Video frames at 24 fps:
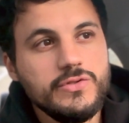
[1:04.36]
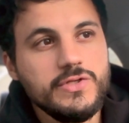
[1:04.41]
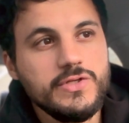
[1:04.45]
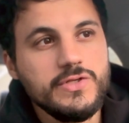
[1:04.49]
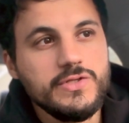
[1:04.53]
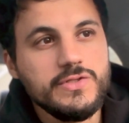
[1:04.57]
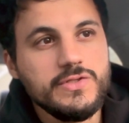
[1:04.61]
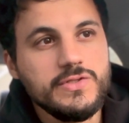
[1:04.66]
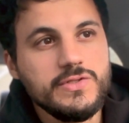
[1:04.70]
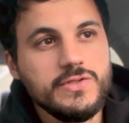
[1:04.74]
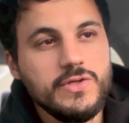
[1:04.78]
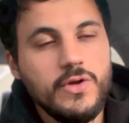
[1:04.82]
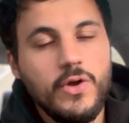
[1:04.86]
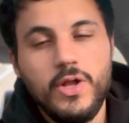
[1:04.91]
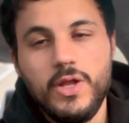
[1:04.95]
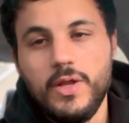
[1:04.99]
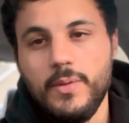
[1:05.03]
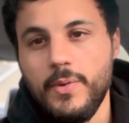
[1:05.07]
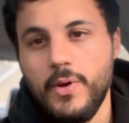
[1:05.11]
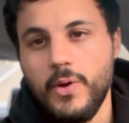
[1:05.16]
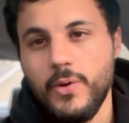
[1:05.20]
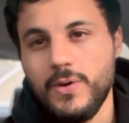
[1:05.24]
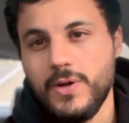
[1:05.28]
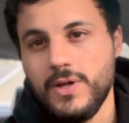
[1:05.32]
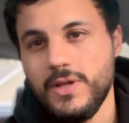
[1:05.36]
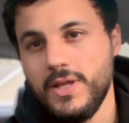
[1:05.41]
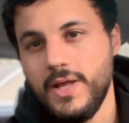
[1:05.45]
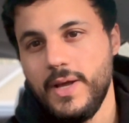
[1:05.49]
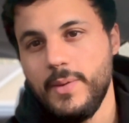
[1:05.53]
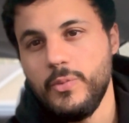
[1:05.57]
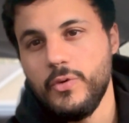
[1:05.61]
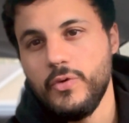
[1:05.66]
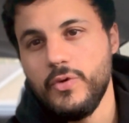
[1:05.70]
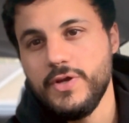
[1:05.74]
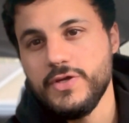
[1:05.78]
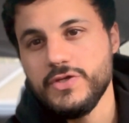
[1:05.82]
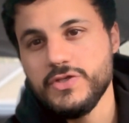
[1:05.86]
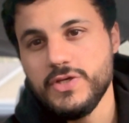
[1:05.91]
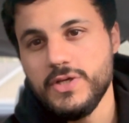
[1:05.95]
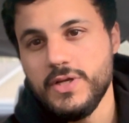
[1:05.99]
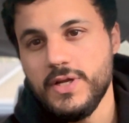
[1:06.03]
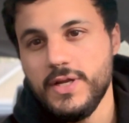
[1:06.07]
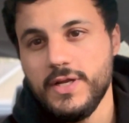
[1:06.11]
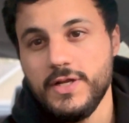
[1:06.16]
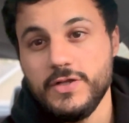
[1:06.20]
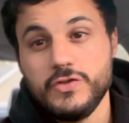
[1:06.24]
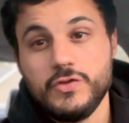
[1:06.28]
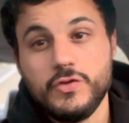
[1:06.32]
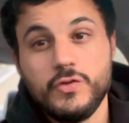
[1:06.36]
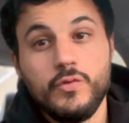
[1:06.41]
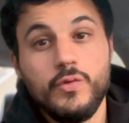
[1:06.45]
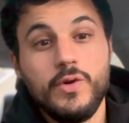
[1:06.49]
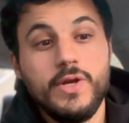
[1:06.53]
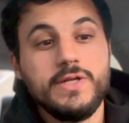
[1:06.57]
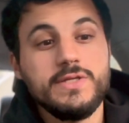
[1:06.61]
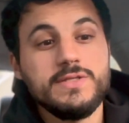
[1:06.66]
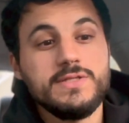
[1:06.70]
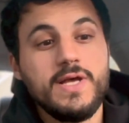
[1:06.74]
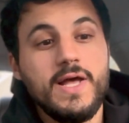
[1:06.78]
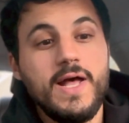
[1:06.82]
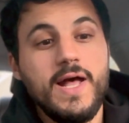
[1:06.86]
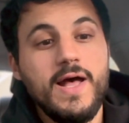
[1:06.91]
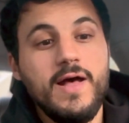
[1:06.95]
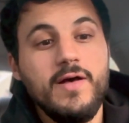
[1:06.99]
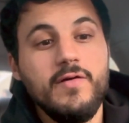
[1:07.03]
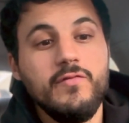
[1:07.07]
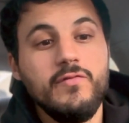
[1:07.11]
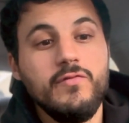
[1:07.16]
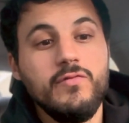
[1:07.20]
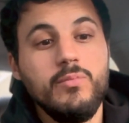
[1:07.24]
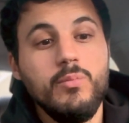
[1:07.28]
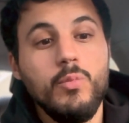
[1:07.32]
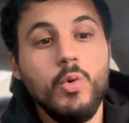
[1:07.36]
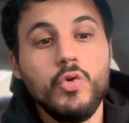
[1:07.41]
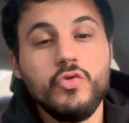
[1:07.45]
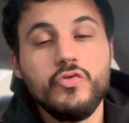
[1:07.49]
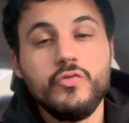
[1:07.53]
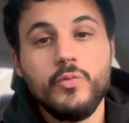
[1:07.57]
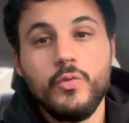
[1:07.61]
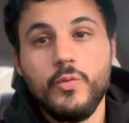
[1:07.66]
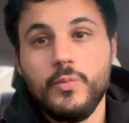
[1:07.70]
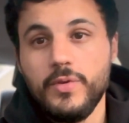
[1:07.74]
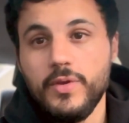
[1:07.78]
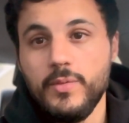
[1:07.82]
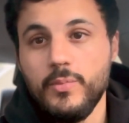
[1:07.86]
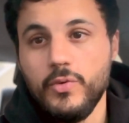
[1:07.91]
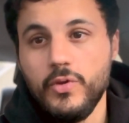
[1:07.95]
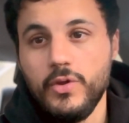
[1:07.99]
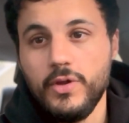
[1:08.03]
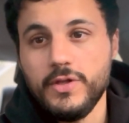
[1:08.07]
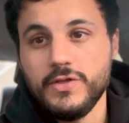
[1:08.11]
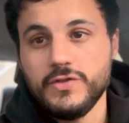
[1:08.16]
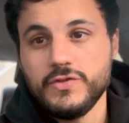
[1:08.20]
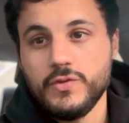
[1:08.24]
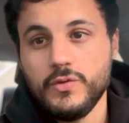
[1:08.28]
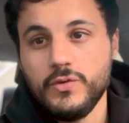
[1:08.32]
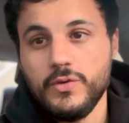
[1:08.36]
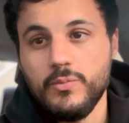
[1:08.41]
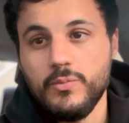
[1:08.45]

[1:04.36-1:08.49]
is all about collaboration and it's great to have multiple people on certain